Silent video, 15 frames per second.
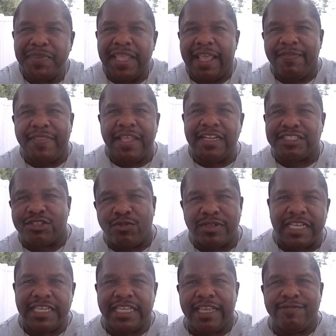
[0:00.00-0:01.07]
and then as soon as
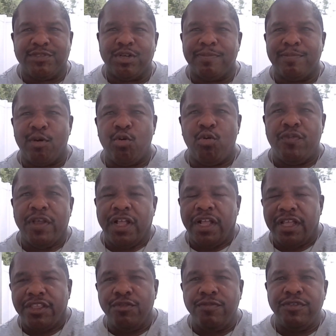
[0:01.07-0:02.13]
he gives you a move,
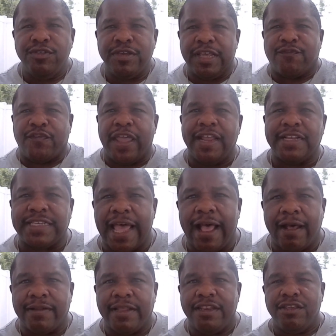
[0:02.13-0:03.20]
you get faked
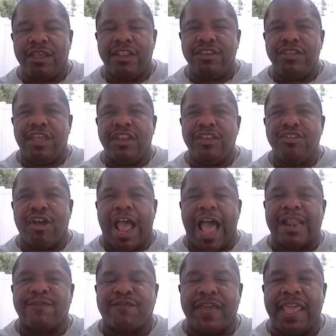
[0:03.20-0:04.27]
out and you're
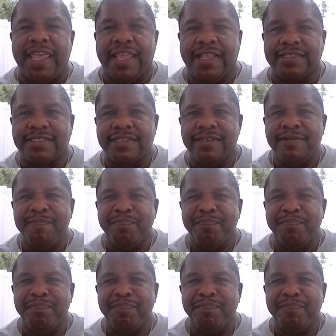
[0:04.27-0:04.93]
out of phase.